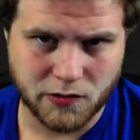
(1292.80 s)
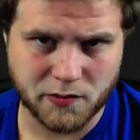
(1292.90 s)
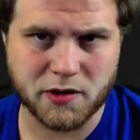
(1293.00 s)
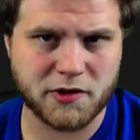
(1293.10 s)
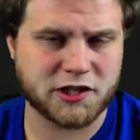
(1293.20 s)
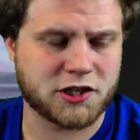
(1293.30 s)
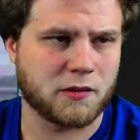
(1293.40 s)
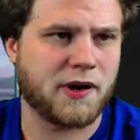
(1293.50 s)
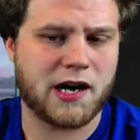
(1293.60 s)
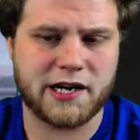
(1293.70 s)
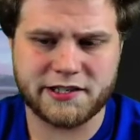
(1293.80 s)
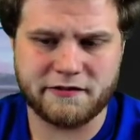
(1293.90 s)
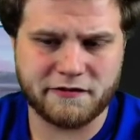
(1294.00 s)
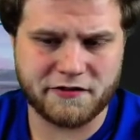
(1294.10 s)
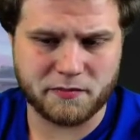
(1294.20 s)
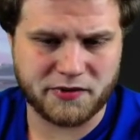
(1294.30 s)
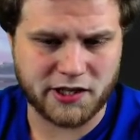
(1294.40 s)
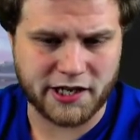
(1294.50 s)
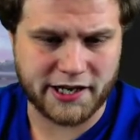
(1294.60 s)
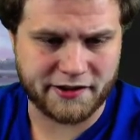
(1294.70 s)
Pretty much are positive of their
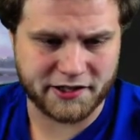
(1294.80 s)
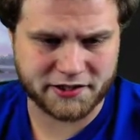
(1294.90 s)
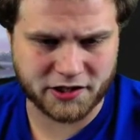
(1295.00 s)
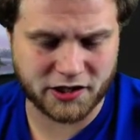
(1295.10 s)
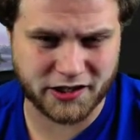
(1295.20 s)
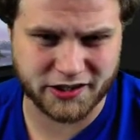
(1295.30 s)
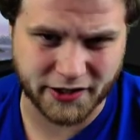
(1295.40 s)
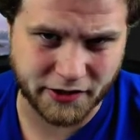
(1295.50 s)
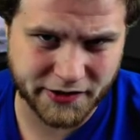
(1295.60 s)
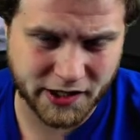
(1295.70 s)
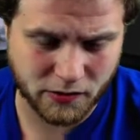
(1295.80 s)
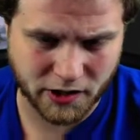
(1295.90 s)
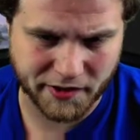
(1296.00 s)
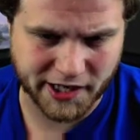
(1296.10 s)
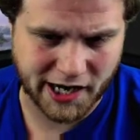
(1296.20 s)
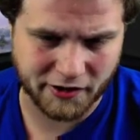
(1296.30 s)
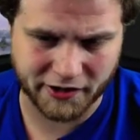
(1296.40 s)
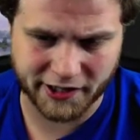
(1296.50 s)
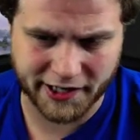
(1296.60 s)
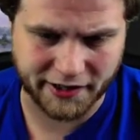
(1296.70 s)
play this turn, so I don't think we're going to be
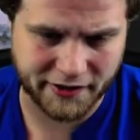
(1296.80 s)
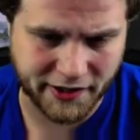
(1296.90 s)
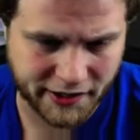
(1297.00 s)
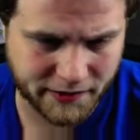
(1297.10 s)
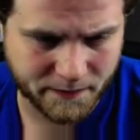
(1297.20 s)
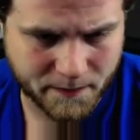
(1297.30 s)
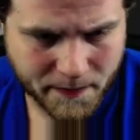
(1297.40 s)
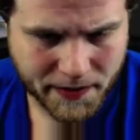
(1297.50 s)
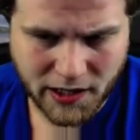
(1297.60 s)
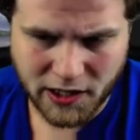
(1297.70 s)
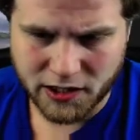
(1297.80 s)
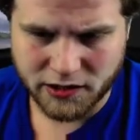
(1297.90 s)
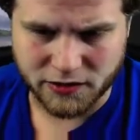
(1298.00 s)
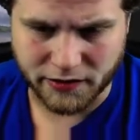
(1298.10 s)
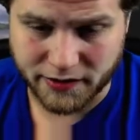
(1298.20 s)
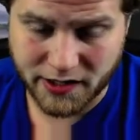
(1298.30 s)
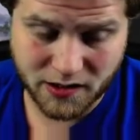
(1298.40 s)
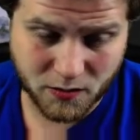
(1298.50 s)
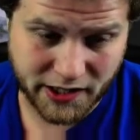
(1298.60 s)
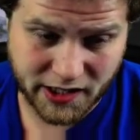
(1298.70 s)
countering anything. So I think
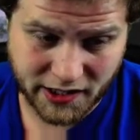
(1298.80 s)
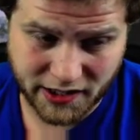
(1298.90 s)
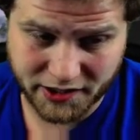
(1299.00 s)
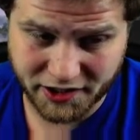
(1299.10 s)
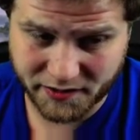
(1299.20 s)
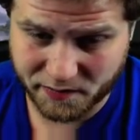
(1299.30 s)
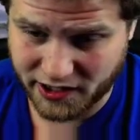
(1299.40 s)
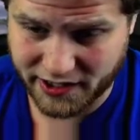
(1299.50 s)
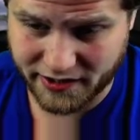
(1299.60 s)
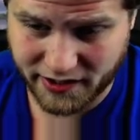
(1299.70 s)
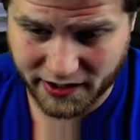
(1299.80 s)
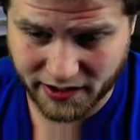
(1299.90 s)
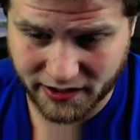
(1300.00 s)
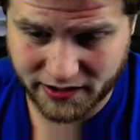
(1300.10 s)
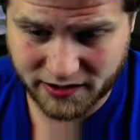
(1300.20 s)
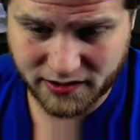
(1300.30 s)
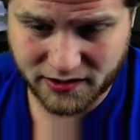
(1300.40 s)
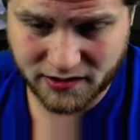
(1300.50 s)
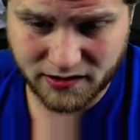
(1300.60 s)
we can just play this.